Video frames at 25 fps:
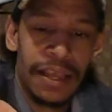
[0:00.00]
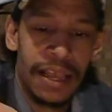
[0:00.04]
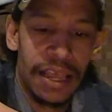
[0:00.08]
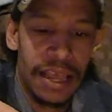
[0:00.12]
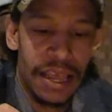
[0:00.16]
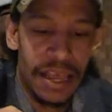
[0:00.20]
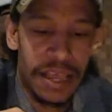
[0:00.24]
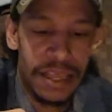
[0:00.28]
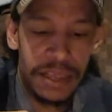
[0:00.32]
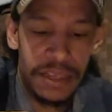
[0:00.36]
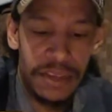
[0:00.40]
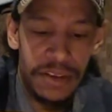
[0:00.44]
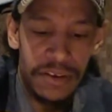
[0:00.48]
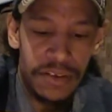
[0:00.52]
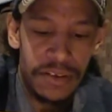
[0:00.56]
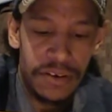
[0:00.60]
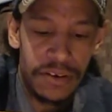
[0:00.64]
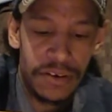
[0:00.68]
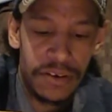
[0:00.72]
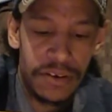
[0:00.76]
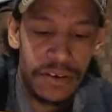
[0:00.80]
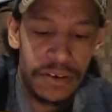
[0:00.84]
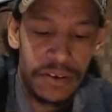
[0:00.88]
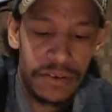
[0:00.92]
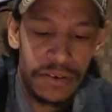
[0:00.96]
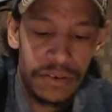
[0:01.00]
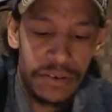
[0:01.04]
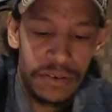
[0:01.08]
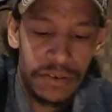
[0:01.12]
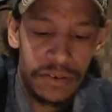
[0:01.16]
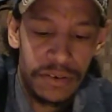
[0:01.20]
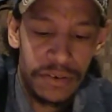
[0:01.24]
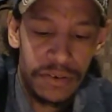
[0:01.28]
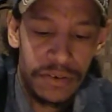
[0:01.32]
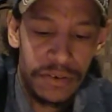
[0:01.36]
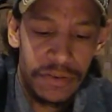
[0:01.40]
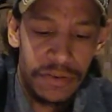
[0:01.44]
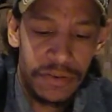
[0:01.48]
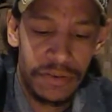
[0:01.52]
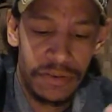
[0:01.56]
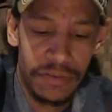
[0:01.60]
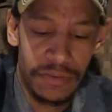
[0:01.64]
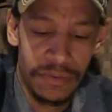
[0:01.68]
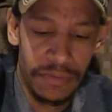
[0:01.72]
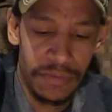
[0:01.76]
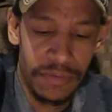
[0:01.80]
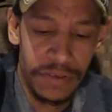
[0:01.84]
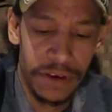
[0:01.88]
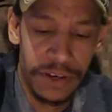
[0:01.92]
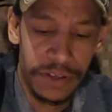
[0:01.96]
and these are
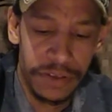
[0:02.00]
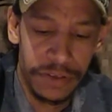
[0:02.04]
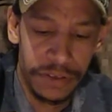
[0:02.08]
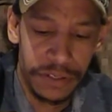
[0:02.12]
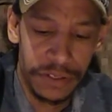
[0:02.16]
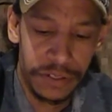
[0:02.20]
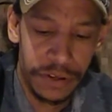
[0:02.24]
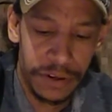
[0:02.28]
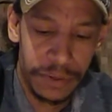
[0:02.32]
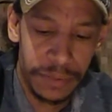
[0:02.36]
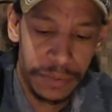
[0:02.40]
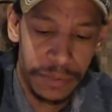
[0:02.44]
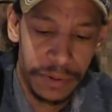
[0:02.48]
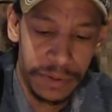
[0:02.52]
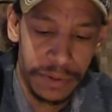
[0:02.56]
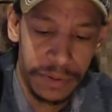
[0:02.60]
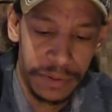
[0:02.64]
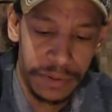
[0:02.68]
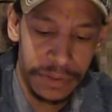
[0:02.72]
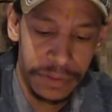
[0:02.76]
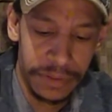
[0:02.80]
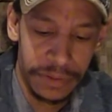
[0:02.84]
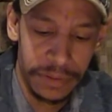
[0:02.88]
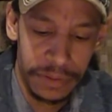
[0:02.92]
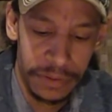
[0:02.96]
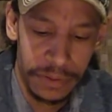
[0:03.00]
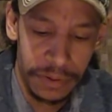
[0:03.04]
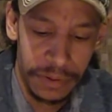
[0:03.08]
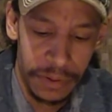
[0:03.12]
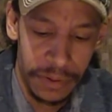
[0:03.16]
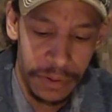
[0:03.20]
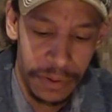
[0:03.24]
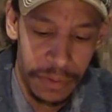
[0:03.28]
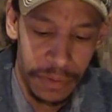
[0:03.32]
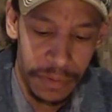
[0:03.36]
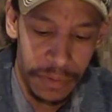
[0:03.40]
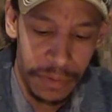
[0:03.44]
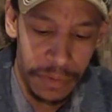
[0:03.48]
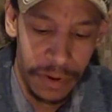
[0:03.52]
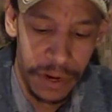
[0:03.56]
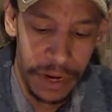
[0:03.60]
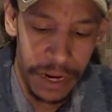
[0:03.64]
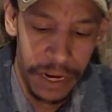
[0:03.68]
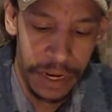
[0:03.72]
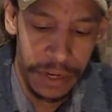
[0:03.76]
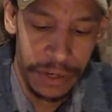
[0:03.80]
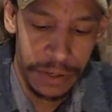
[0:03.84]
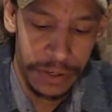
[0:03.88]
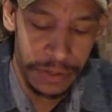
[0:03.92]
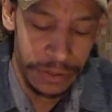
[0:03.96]
razor sharp
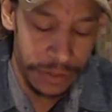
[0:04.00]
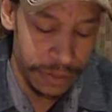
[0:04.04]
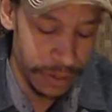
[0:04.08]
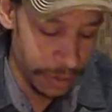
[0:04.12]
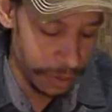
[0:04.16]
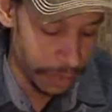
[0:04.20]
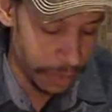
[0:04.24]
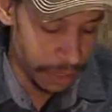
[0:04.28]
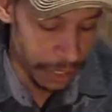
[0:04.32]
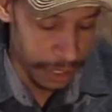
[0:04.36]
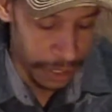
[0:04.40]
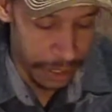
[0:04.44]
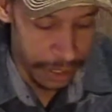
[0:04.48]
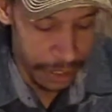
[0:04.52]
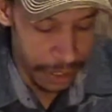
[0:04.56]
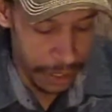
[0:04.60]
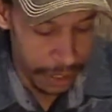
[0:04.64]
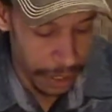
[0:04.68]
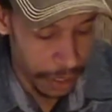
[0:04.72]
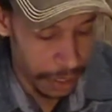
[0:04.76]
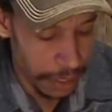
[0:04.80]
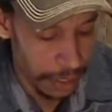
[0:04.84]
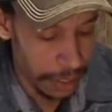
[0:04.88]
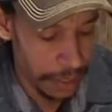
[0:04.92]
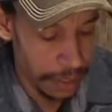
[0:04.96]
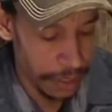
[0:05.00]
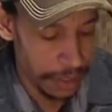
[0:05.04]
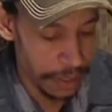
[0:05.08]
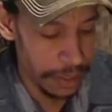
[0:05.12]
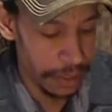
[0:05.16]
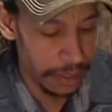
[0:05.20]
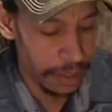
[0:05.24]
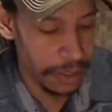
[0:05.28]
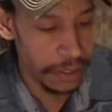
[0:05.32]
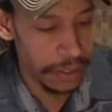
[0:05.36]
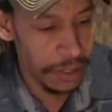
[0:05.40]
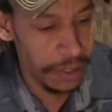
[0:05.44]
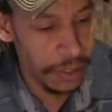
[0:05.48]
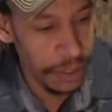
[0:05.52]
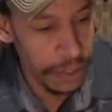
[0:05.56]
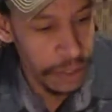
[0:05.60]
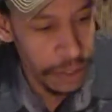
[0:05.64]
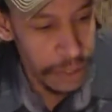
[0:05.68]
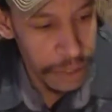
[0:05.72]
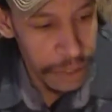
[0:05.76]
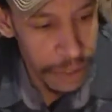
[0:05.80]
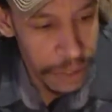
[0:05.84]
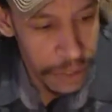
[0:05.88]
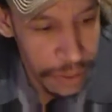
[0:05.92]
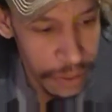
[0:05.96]
razor sharp sticky sticky
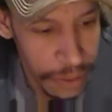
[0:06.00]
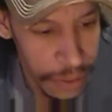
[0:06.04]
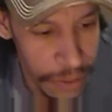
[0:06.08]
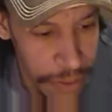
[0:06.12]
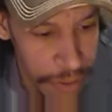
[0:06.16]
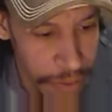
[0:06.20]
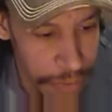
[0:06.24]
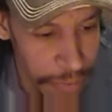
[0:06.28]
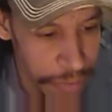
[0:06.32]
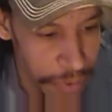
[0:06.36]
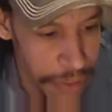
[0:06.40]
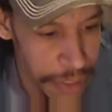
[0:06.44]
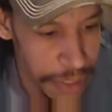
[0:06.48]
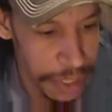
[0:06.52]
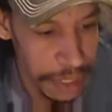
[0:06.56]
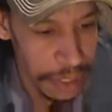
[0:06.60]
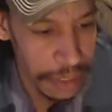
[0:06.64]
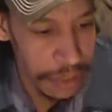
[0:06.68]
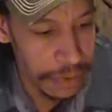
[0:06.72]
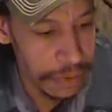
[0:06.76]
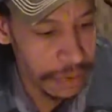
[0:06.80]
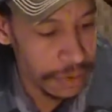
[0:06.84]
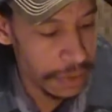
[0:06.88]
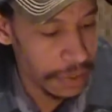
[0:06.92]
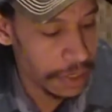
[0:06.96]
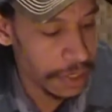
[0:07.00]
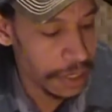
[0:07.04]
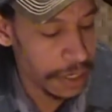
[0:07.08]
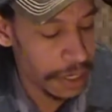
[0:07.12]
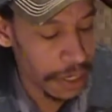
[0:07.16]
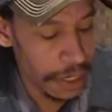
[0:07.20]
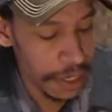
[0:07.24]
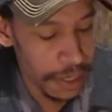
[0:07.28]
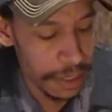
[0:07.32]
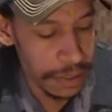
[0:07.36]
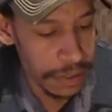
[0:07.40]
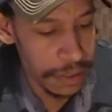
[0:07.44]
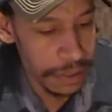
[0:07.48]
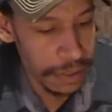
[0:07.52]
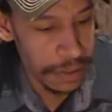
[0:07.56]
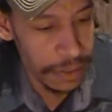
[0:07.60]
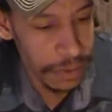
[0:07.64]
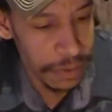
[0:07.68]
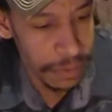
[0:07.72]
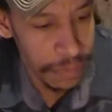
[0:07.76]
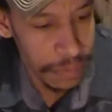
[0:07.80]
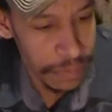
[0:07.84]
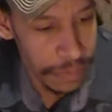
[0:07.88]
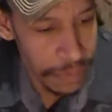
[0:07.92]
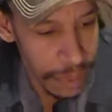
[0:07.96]
so set those aside so I
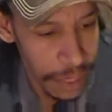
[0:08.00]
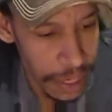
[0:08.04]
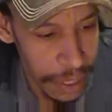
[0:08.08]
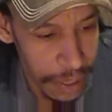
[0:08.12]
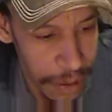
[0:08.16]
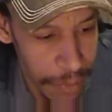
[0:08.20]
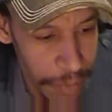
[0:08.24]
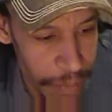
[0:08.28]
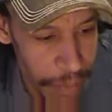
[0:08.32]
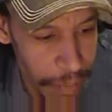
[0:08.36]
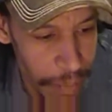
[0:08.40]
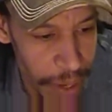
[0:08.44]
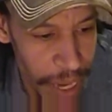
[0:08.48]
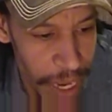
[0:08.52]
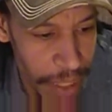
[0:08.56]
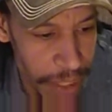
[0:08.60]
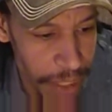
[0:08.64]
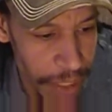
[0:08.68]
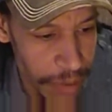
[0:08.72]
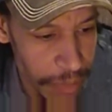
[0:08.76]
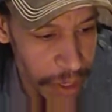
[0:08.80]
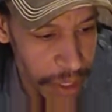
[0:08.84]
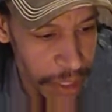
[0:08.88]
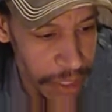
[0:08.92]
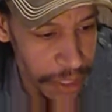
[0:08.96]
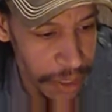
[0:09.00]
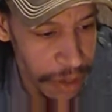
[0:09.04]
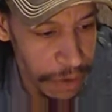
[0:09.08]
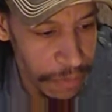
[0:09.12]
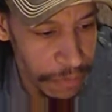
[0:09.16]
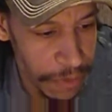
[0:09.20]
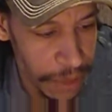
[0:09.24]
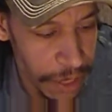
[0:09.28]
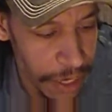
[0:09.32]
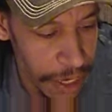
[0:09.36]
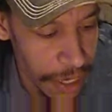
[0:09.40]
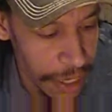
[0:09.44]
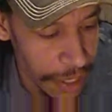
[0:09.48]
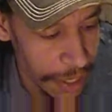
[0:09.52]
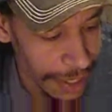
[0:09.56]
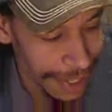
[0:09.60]
don't end up impaling myself today